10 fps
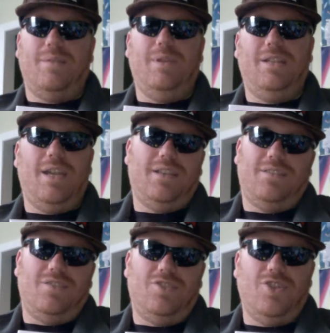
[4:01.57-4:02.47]
I mean,
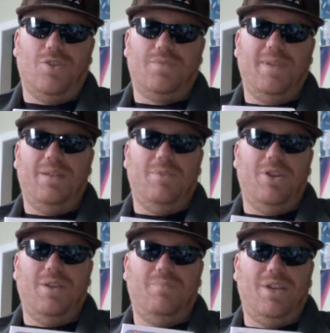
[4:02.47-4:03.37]
yes, there's jokes made
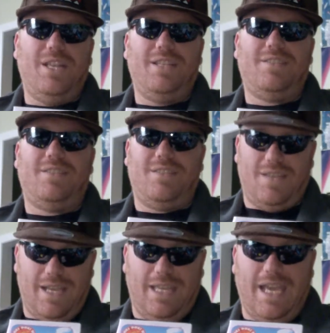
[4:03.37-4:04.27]
about it, but it's,
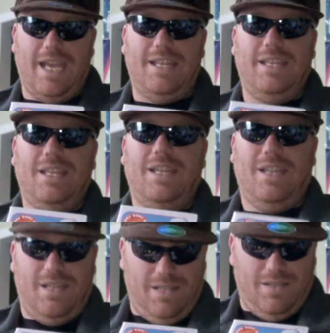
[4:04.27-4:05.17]
again,
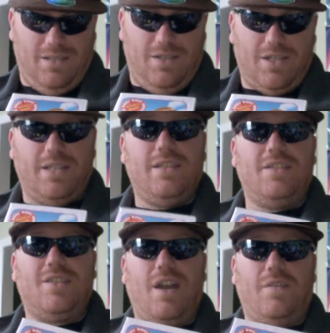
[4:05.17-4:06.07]
look at
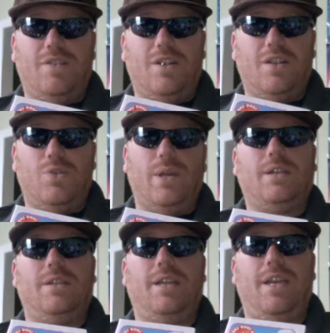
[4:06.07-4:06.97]
this cover
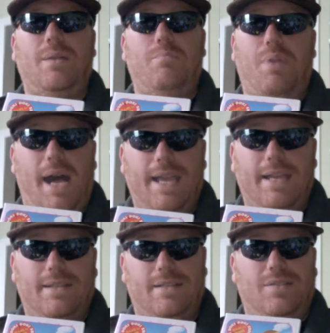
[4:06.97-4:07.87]
quickly and buy
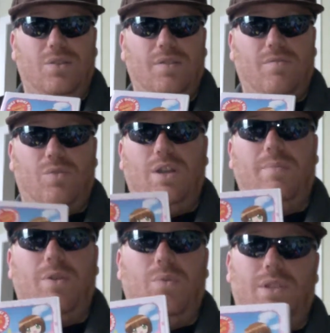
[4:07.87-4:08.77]
it. Don't even worry
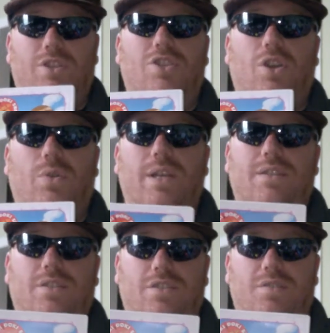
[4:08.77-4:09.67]
about what the show is.
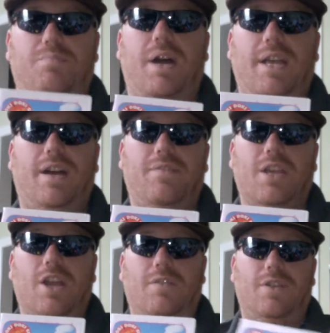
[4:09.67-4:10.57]
You'll just buy it off the
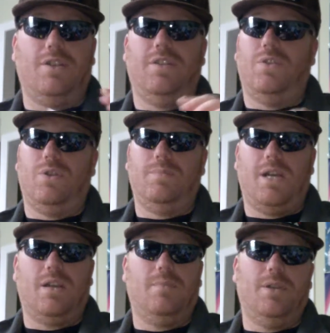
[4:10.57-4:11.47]
cover. You know what I'm
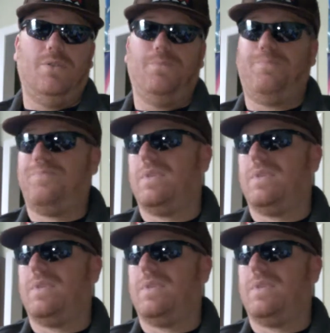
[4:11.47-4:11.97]
talking about.